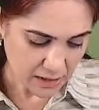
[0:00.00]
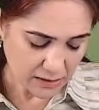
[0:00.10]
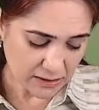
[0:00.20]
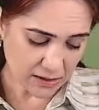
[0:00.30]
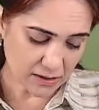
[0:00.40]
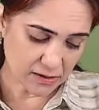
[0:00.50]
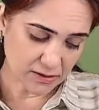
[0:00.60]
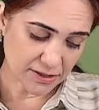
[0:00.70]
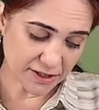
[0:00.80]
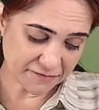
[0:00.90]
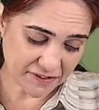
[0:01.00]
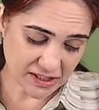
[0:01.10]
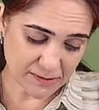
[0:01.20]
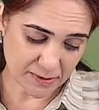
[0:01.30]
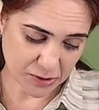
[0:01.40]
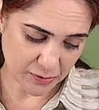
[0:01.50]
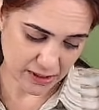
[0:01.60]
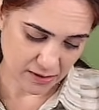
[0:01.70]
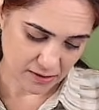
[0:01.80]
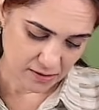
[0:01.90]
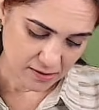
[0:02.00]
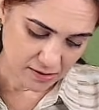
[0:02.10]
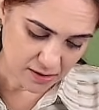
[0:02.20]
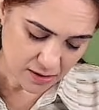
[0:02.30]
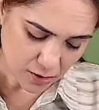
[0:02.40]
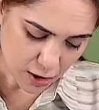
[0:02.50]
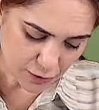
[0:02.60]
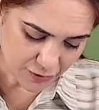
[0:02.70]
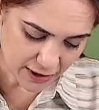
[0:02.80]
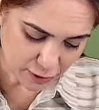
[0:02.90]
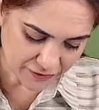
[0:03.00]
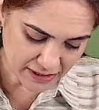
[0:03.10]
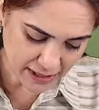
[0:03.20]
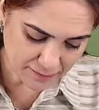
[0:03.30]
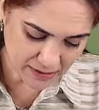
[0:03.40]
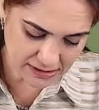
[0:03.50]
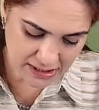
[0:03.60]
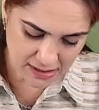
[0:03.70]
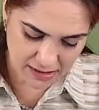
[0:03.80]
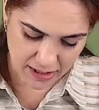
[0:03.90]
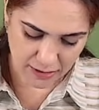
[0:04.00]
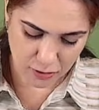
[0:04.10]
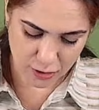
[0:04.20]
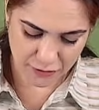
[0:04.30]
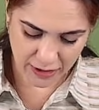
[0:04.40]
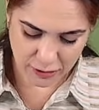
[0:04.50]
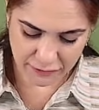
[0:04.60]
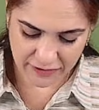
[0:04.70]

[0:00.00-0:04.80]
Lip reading: The difference between contract of indemnity and contract of